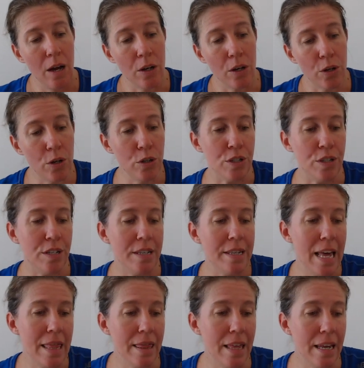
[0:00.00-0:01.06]
good
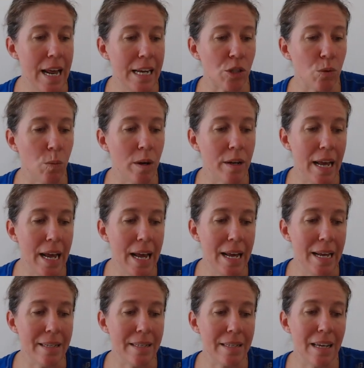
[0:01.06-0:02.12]
then the next one
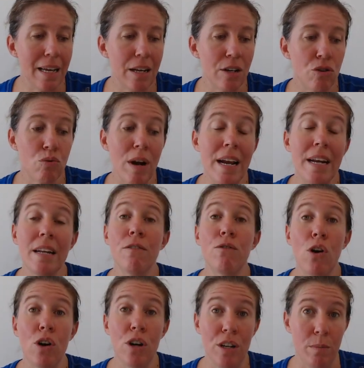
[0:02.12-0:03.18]
is training
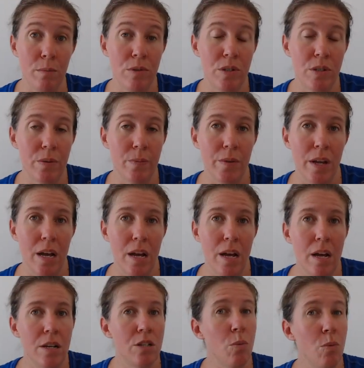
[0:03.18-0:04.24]
volumes
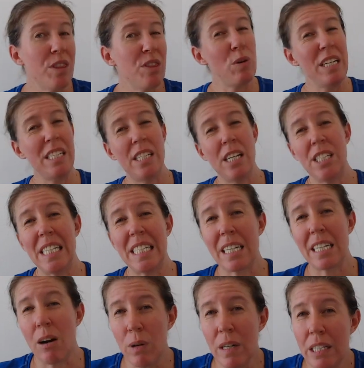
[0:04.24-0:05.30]
so what the research is
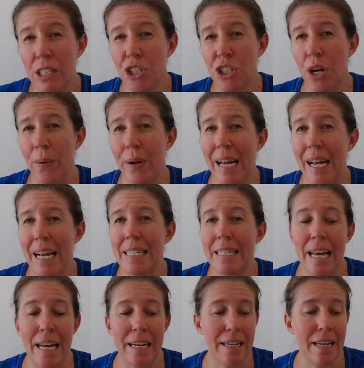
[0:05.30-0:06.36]
currently showing is
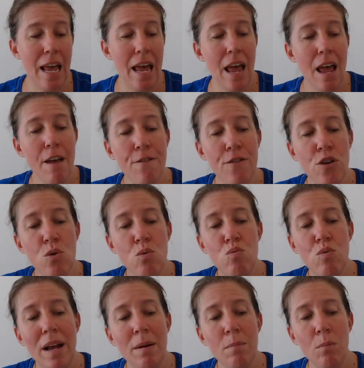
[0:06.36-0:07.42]
that if you
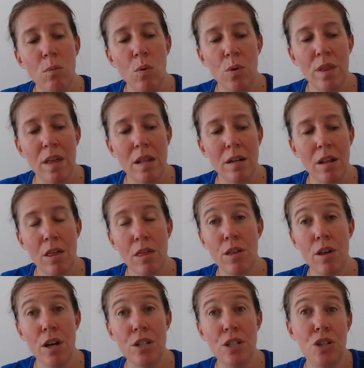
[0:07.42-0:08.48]
run more than
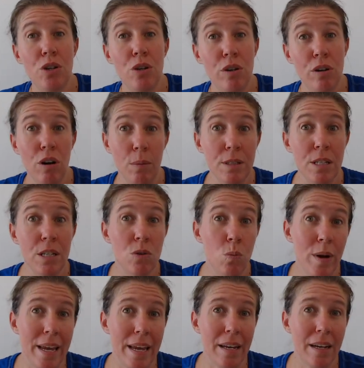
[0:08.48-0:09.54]
32 kilometers a
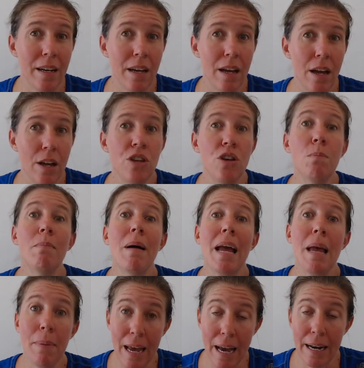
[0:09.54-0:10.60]
week you
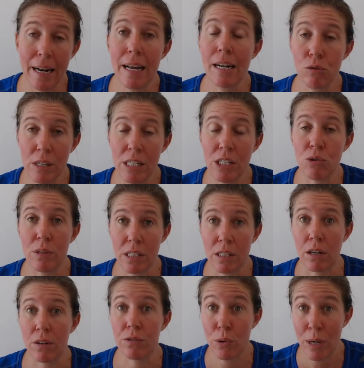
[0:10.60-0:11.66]
may be at an increased
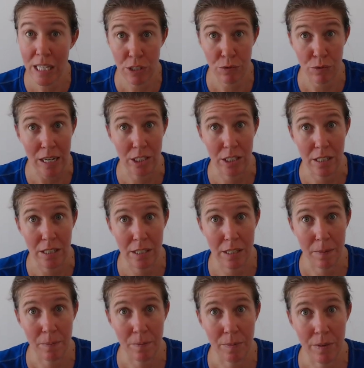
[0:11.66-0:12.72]
risk of stress fractures
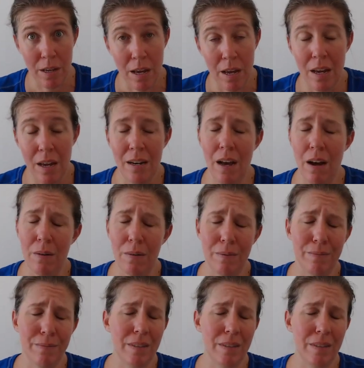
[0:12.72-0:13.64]
now